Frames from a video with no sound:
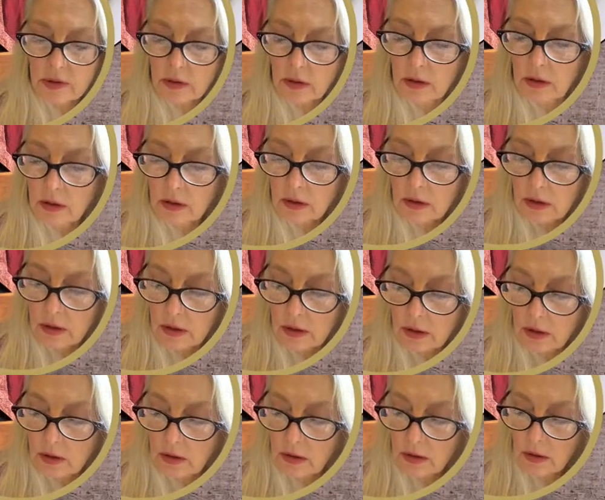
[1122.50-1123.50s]
look
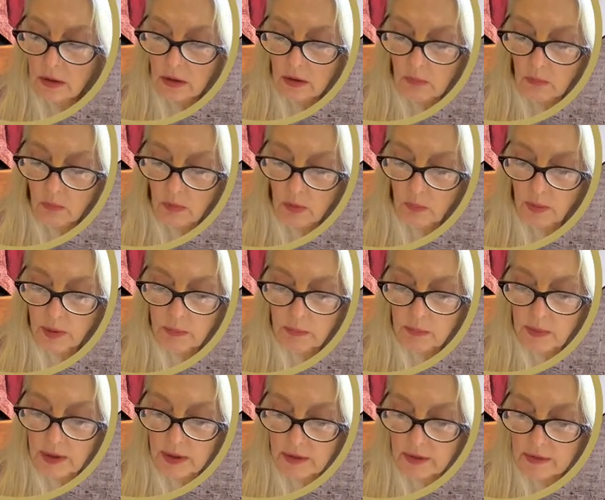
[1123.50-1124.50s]
when we
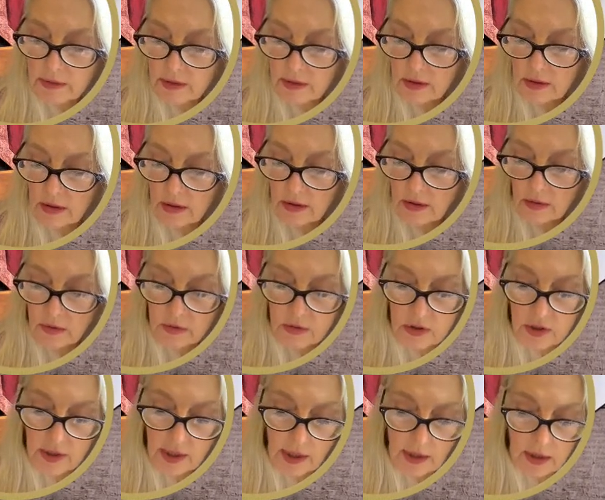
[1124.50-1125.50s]
mix
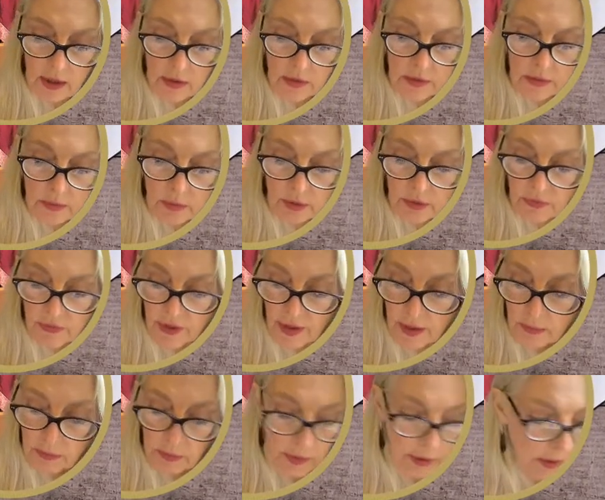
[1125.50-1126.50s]
those yellows with
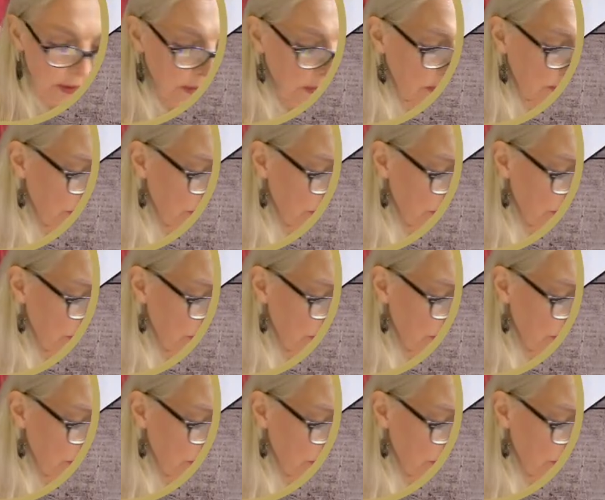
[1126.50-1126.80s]
that blue.